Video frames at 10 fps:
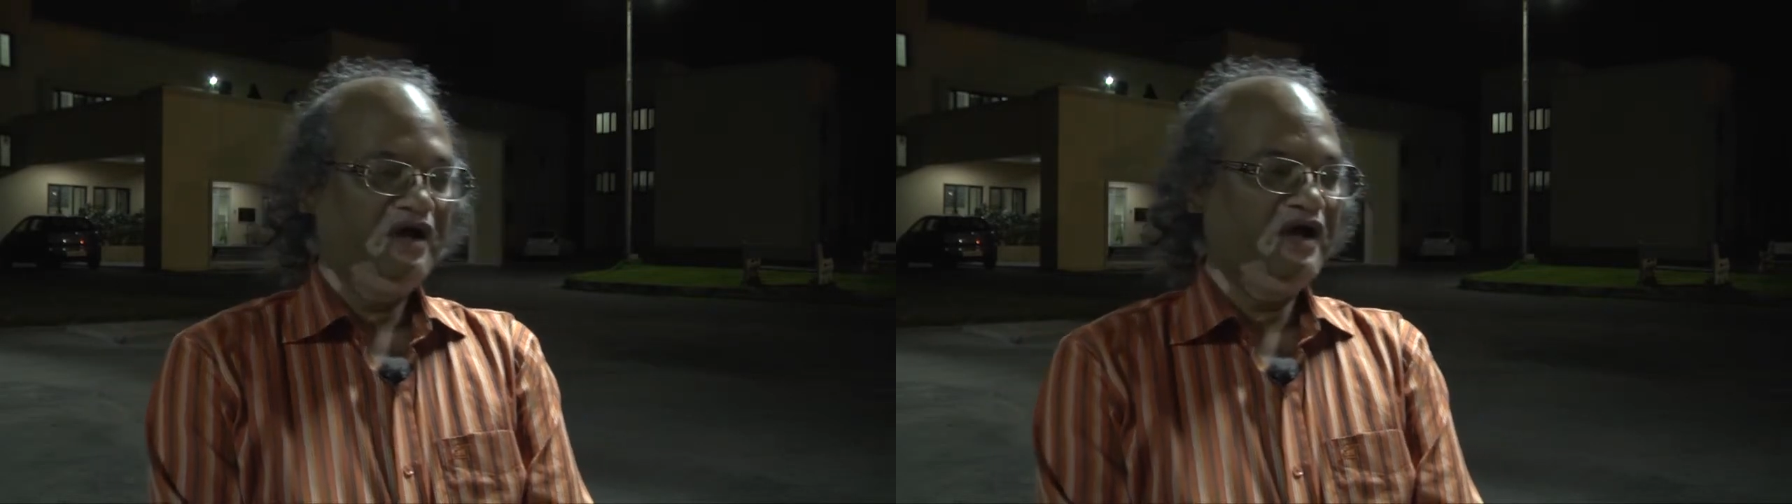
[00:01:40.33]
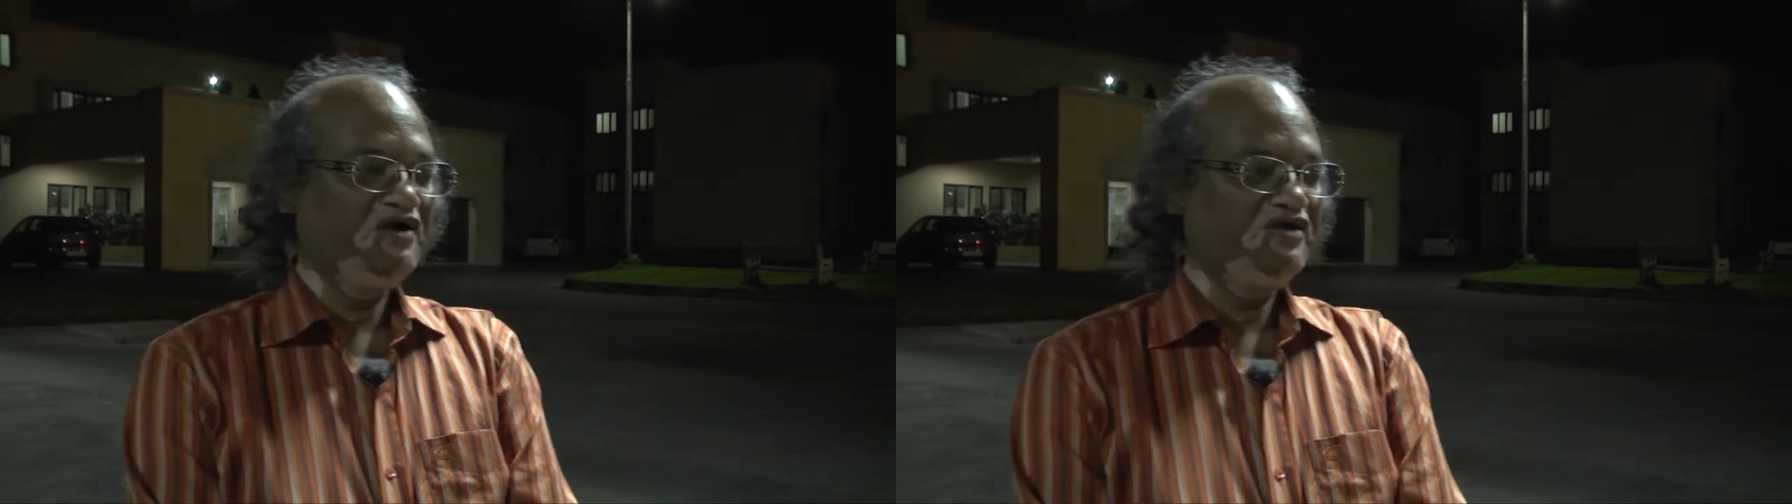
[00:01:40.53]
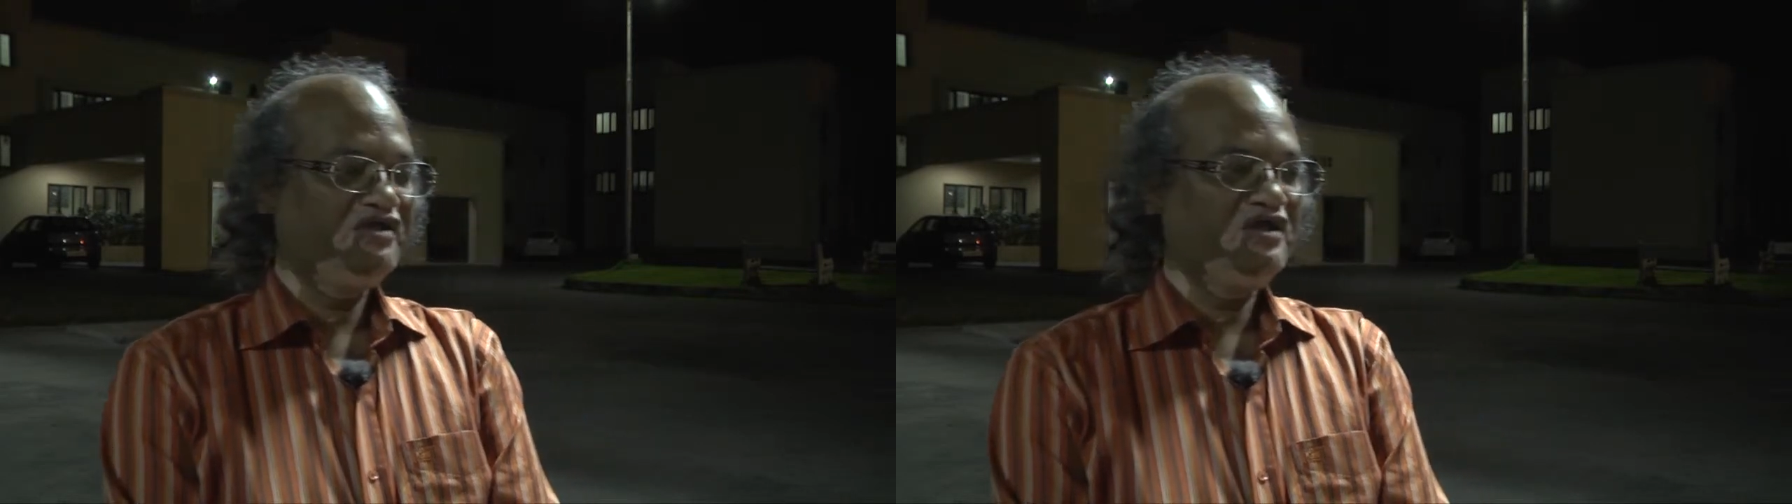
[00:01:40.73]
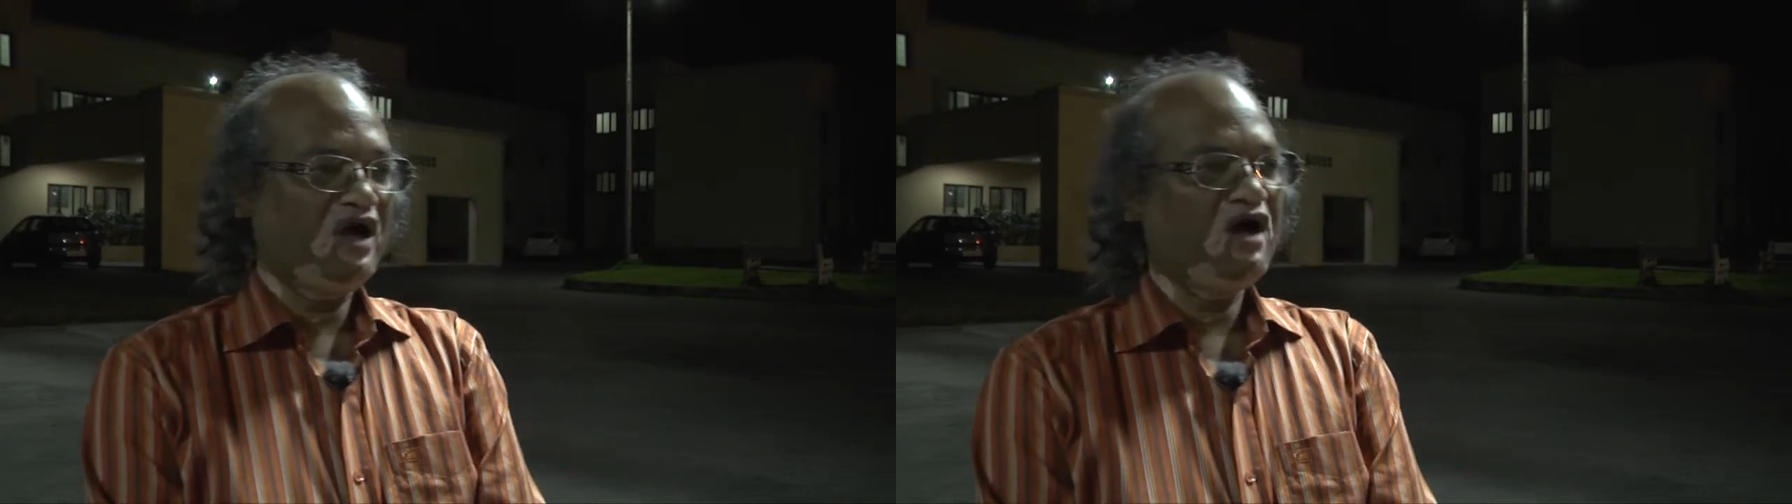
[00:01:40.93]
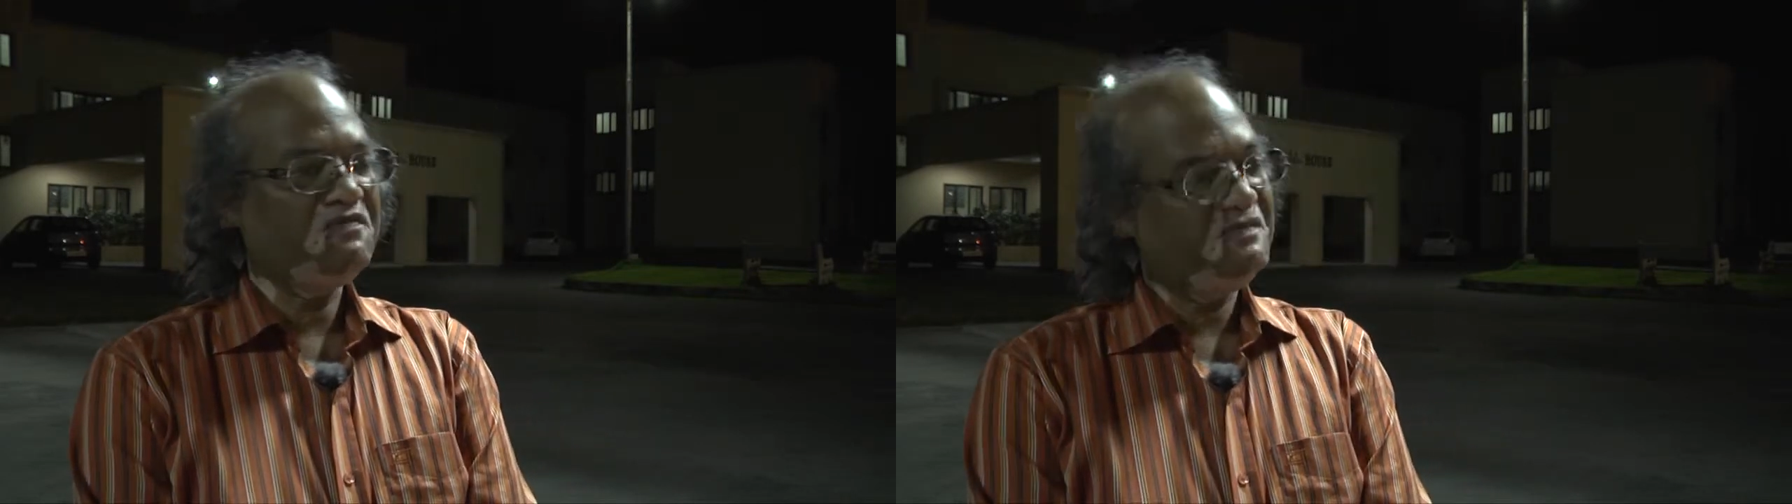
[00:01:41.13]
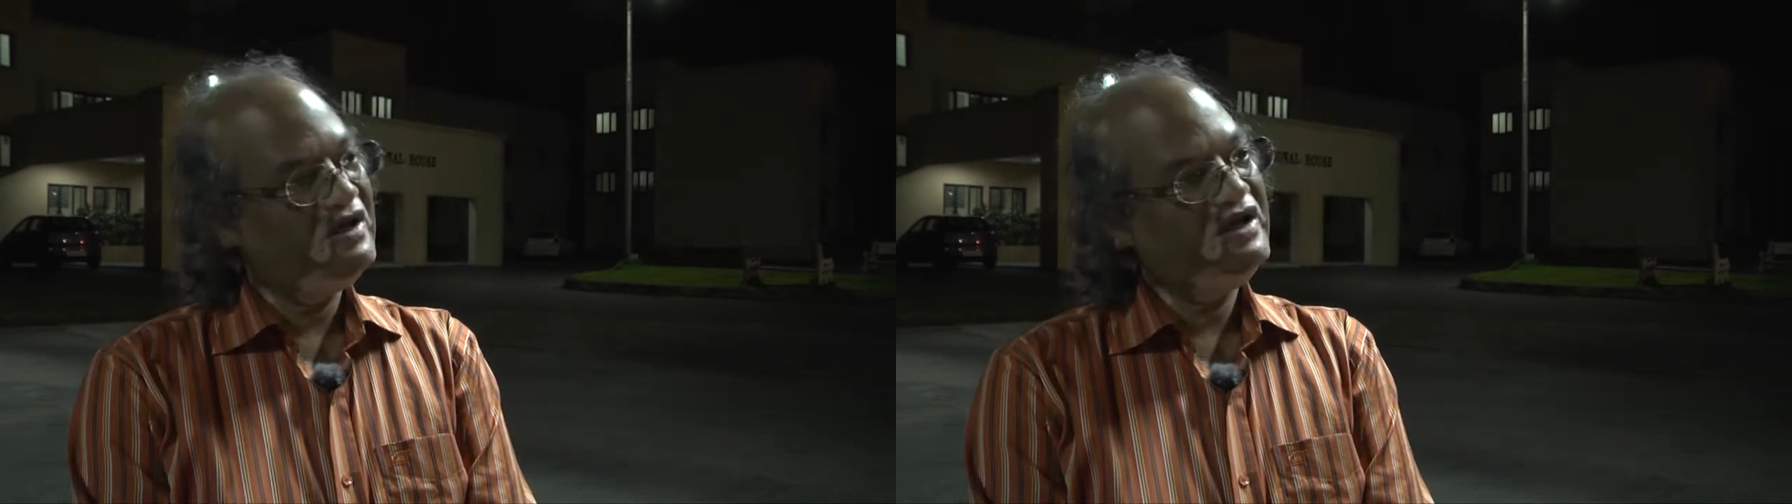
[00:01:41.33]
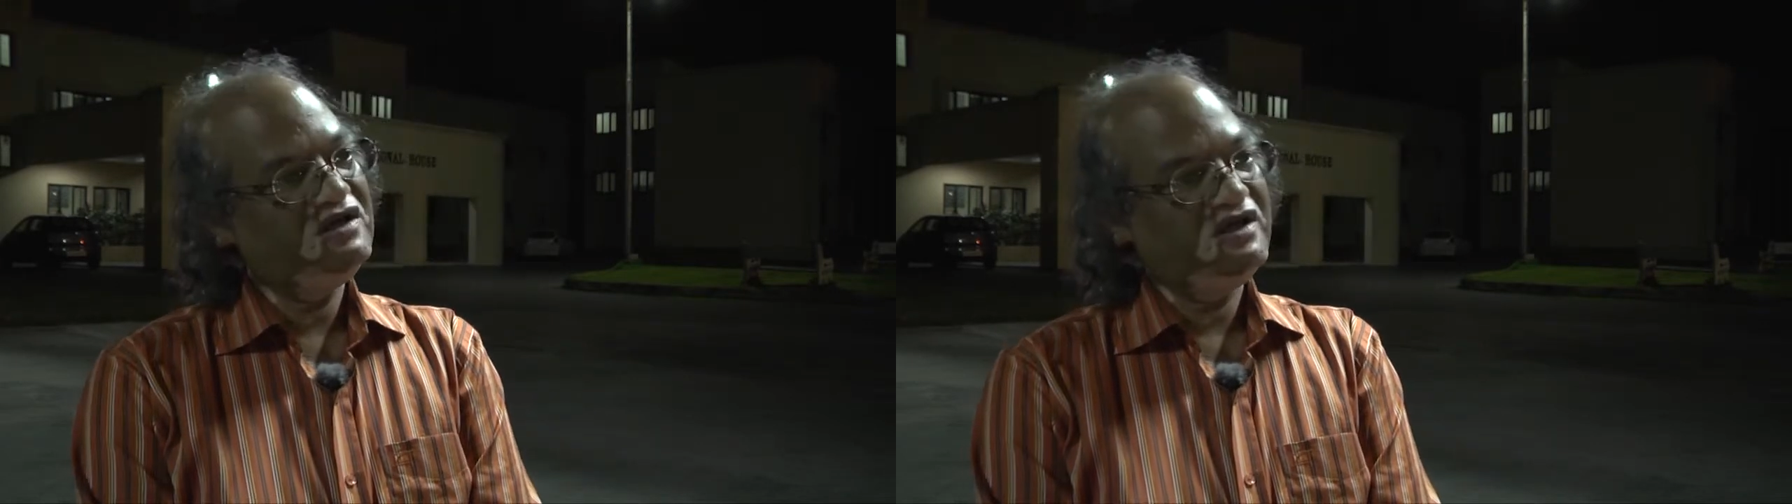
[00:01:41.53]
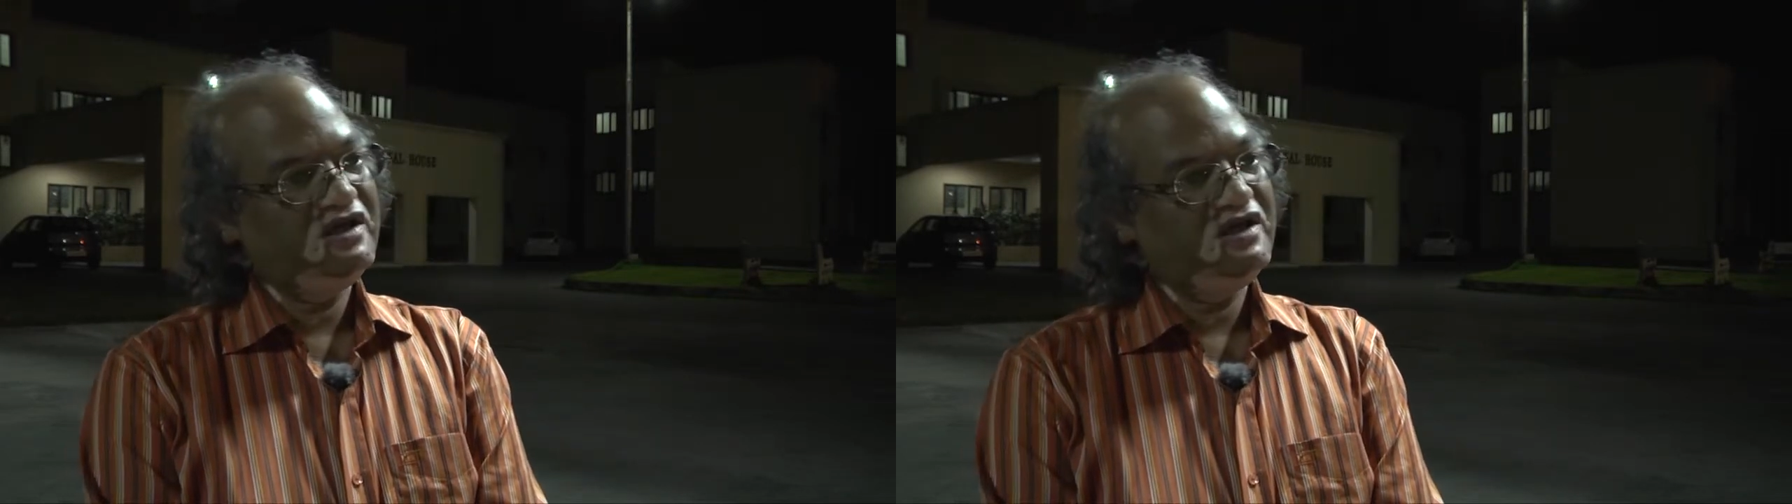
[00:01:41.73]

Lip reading: and they are playing